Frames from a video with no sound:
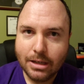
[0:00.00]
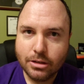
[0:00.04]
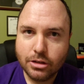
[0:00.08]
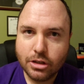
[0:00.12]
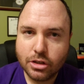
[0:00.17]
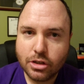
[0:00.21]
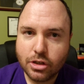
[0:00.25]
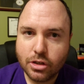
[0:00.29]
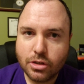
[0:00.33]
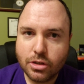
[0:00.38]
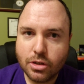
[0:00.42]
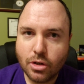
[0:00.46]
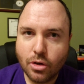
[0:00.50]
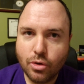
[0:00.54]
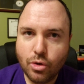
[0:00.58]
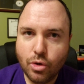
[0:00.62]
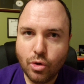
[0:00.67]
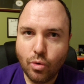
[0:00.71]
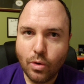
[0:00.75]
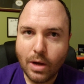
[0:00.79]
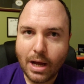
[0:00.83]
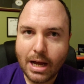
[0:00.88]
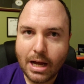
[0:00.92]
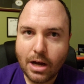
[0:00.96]
Just to show
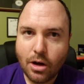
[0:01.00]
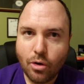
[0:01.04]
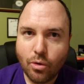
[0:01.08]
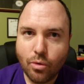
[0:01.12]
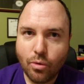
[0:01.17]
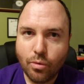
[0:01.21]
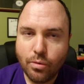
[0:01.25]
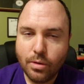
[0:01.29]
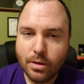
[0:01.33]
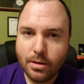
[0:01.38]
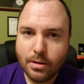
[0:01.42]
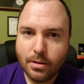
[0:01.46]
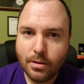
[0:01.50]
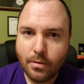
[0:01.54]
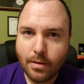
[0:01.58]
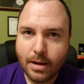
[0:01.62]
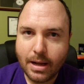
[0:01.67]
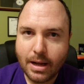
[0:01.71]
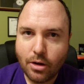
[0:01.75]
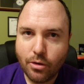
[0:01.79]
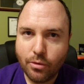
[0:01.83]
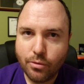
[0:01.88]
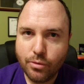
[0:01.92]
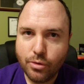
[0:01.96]
you how
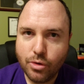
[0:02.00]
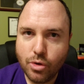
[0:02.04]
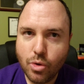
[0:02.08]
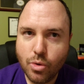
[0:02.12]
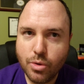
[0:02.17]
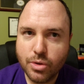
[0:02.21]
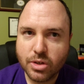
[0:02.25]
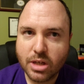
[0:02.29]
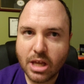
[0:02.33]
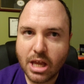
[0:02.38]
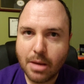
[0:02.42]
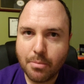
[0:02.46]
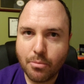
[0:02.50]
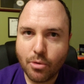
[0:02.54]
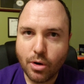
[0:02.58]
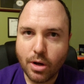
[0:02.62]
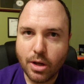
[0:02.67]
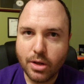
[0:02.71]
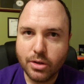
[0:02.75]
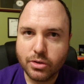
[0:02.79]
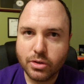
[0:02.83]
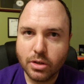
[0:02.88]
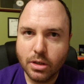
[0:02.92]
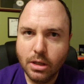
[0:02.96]
new this
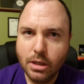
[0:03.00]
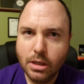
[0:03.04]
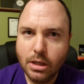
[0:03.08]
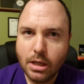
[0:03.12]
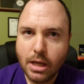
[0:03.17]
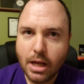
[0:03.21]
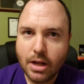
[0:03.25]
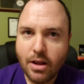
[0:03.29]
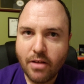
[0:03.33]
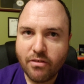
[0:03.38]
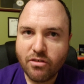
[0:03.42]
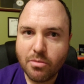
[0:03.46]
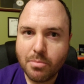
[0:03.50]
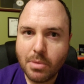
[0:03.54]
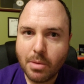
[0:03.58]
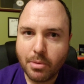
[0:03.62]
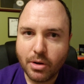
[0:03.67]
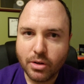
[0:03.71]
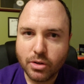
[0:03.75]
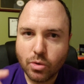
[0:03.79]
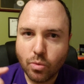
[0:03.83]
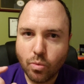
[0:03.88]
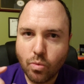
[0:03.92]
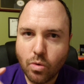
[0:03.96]
camera is. And you have to
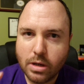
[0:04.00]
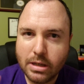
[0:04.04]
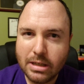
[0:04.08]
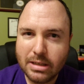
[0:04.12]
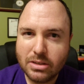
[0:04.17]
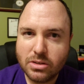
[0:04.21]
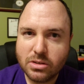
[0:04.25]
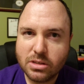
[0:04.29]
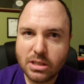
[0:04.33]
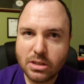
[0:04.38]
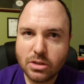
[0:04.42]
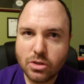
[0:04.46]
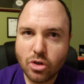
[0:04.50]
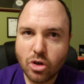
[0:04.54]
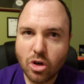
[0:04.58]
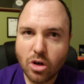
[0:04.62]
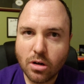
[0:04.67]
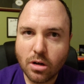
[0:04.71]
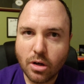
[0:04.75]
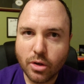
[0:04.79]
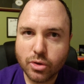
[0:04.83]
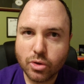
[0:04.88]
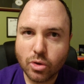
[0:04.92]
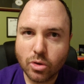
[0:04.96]
remember, it's a 1-inch sensor,
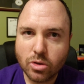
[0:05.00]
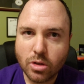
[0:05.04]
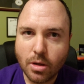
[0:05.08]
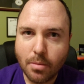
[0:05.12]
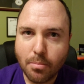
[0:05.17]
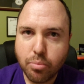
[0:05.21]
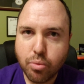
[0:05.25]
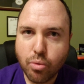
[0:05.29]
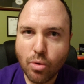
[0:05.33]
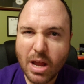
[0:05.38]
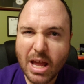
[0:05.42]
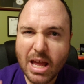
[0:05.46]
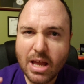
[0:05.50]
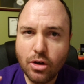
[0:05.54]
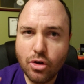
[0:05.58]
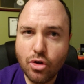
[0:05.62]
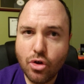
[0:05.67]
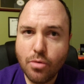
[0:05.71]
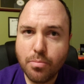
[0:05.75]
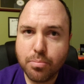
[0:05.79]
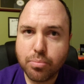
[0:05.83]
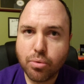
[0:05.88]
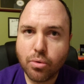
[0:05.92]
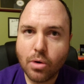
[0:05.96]
and also it's a brand
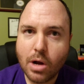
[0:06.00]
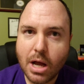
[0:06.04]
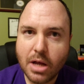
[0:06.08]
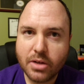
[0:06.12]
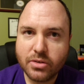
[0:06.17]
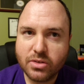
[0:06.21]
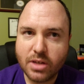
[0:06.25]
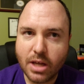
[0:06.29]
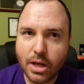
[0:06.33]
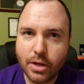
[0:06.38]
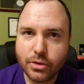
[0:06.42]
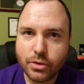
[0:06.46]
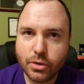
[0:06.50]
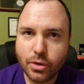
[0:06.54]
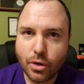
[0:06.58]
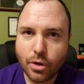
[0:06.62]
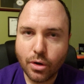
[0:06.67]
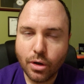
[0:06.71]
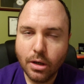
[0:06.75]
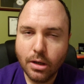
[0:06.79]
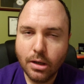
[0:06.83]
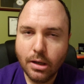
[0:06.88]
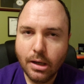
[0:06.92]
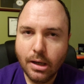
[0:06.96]
new processor.
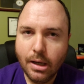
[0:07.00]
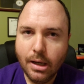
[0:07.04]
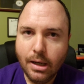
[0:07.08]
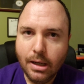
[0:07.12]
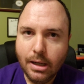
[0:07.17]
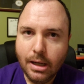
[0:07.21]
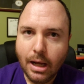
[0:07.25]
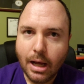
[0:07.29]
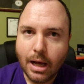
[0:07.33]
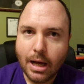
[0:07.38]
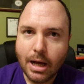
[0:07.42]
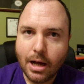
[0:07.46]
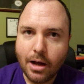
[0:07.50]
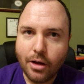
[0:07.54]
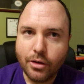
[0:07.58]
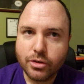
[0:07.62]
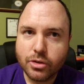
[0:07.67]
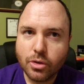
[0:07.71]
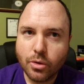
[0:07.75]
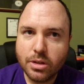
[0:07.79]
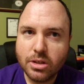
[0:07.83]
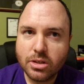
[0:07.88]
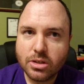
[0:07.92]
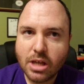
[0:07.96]

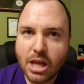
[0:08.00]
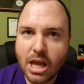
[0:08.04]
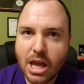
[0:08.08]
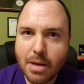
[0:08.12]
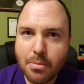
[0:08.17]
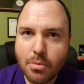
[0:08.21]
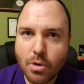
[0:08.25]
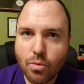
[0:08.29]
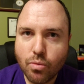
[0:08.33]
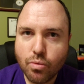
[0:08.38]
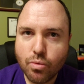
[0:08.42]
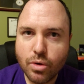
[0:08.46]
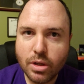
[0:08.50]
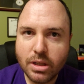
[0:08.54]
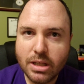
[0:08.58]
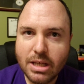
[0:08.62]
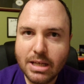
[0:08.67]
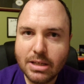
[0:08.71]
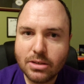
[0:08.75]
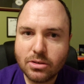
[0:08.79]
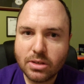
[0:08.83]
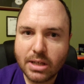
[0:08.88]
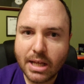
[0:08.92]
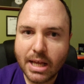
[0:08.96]
So this camera
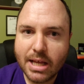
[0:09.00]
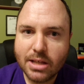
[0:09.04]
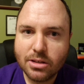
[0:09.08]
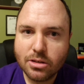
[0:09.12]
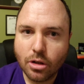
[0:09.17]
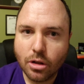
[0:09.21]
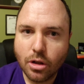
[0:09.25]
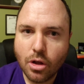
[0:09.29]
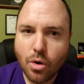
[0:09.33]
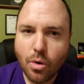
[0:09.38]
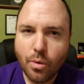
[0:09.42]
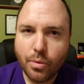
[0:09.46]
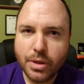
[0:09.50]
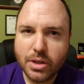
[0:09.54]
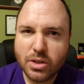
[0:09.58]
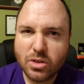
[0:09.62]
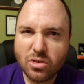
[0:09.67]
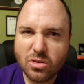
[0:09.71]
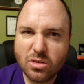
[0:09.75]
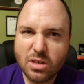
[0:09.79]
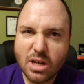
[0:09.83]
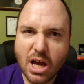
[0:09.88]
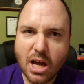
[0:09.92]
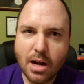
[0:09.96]
really stands alone. This
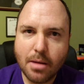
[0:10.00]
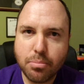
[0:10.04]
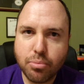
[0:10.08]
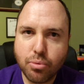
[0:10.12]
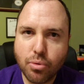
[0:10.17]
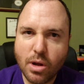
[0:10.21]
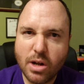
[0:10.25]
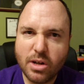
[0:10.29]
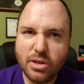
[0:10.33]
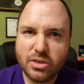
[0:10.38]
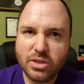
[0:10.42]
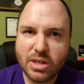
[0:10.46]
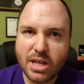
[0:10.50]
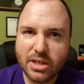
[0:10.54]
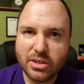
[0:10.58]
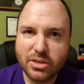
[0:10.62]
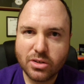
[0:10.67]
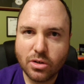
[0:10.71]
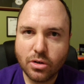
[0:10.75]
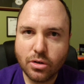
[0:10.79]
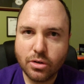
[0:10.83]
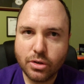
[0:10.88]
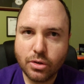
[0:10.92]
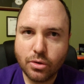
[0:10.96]
is not a
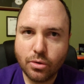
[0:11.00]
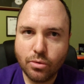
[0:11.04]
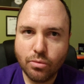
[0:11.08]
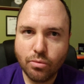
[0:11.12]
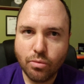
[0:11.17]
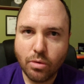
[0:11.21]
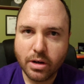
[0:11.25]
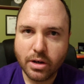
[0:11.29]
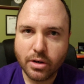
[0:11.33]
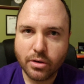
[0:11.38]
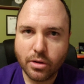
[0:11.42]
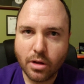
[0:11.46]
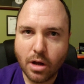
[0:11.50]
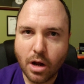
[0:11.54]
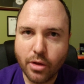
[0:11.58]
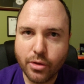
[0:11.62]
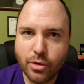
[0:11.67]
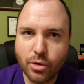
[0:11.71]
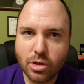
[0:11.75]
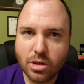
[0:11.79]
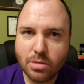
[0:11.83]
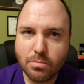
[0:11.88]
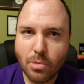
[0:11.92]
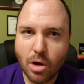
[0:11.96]
predecessor to one of the
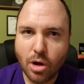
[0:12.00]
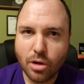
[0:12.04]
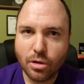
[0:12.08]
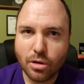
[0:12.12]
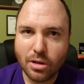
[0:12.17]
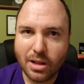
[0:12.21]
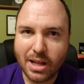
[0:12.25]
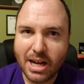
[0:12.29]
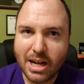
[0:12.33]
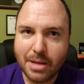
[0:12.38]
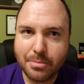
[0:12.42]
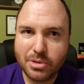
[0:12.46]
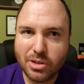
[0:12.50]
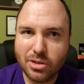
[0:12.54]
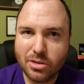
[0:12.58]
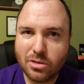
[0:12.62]
other smaller lineups.